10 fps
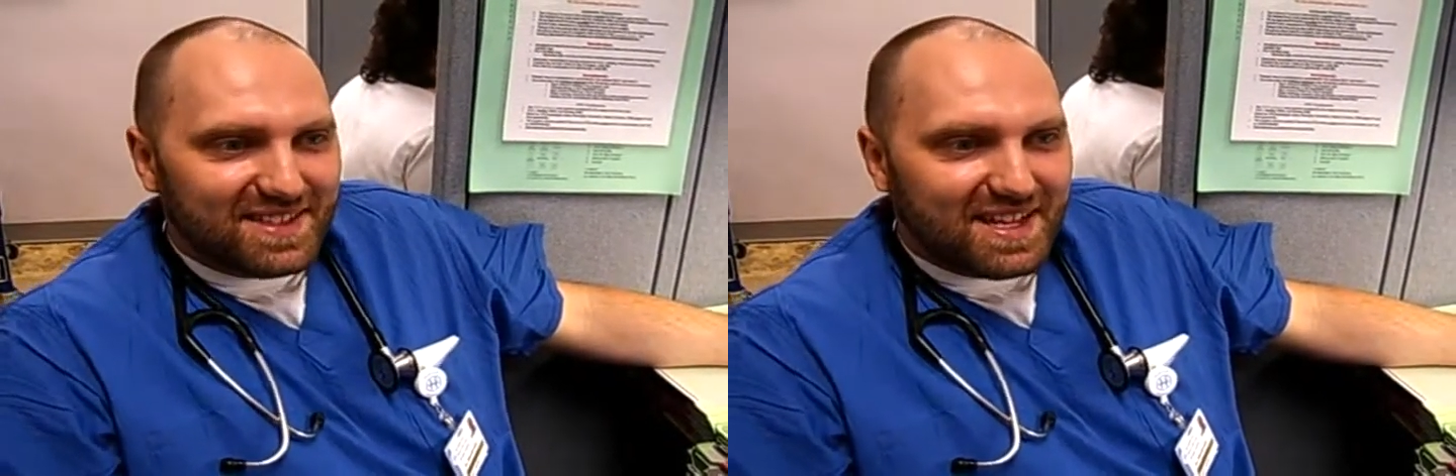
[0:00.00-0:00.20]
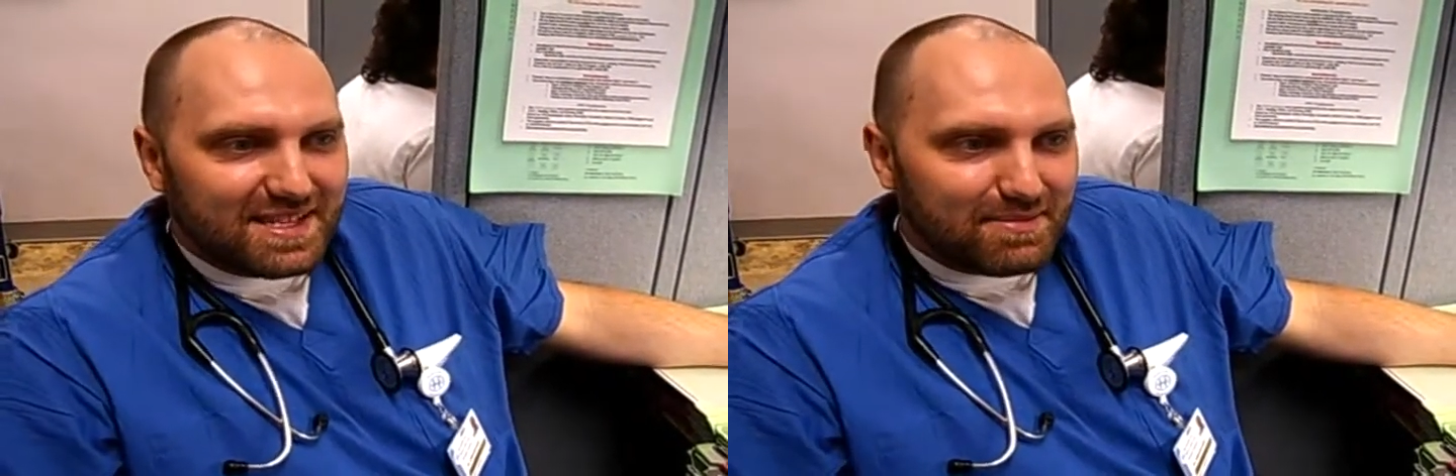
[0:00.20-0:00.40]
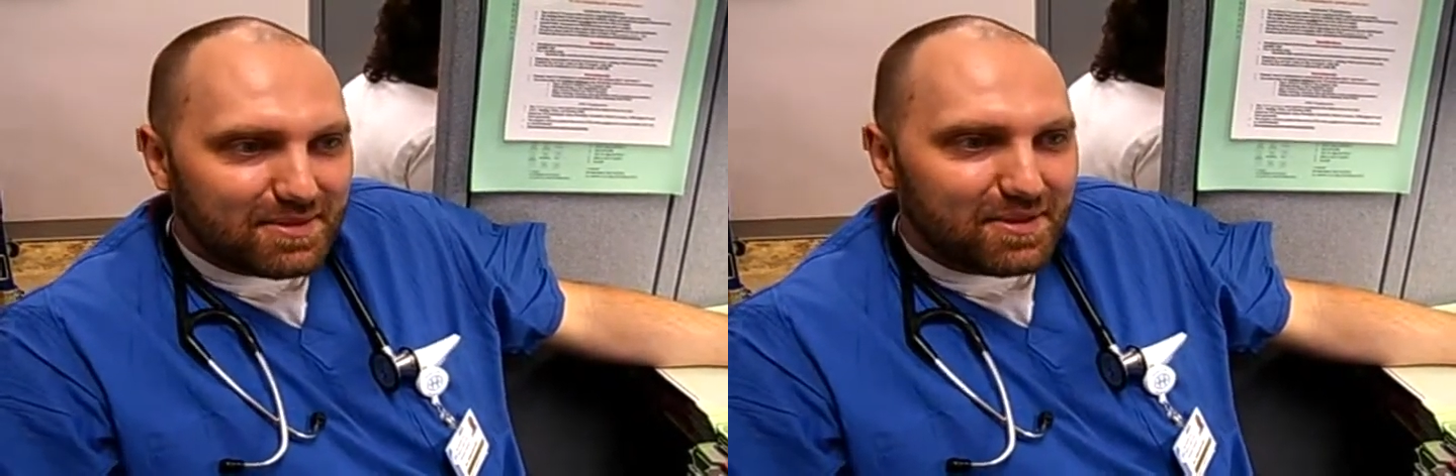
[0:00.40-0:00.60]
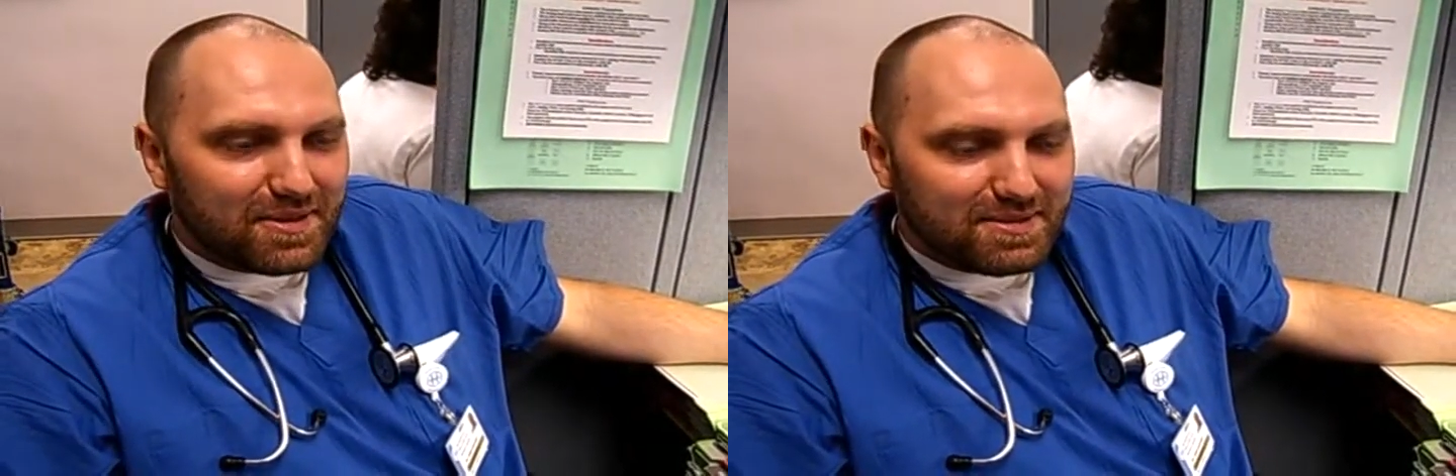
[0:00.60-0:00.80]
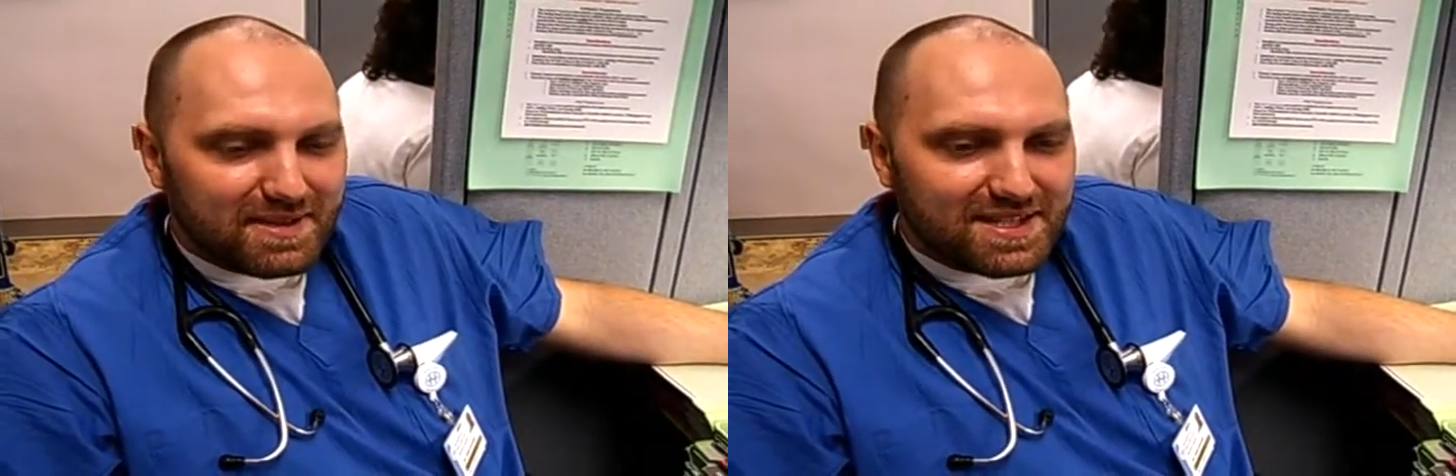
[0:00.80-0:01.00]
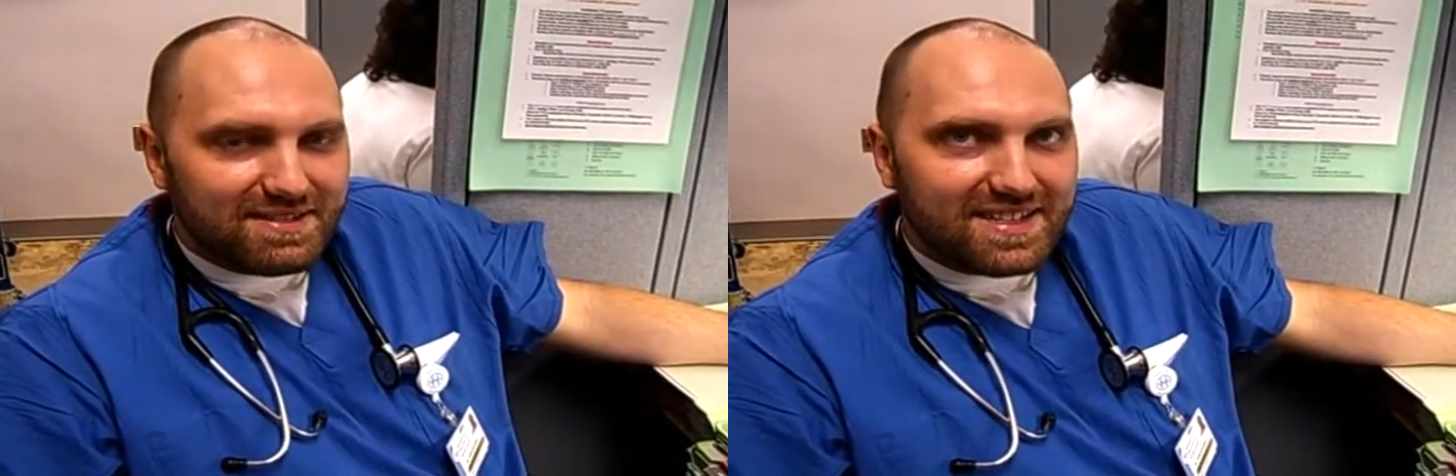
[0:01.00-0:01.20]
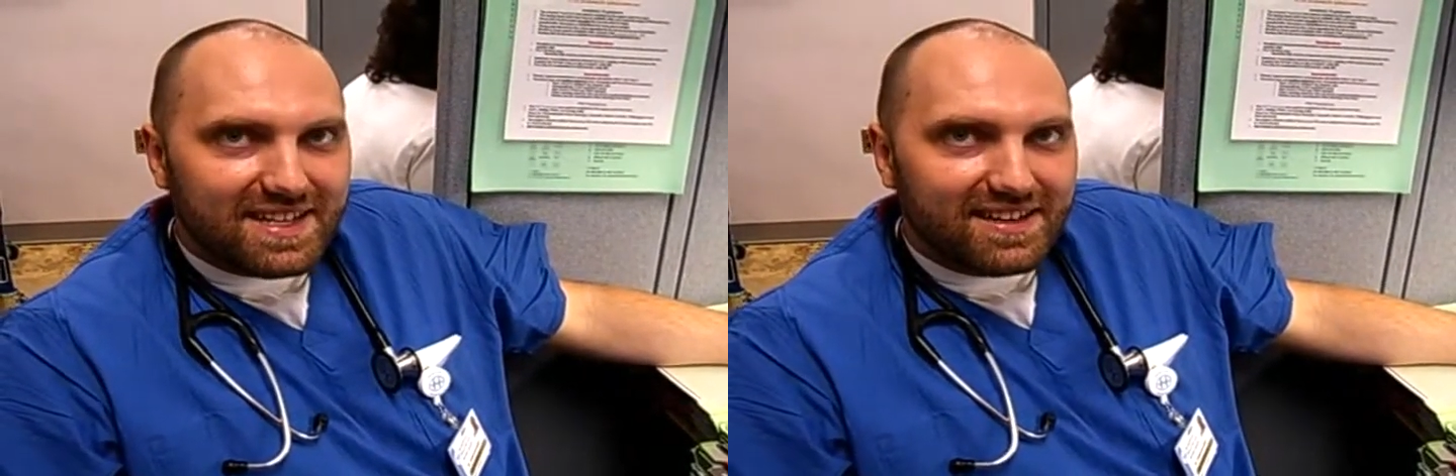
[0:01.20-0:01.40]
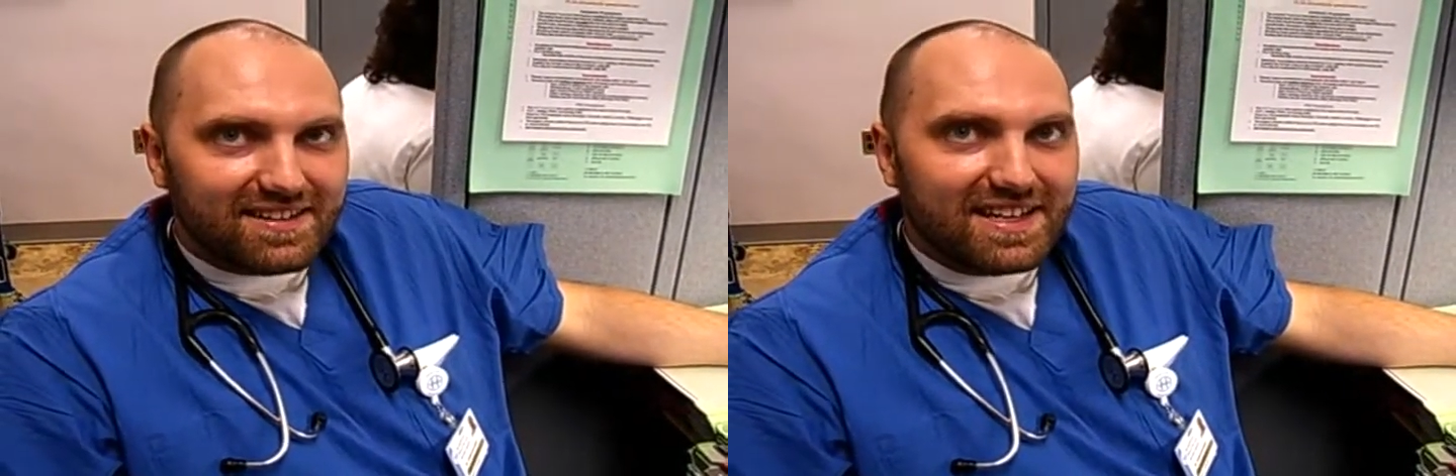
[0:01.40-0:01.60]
hospital course while she was here,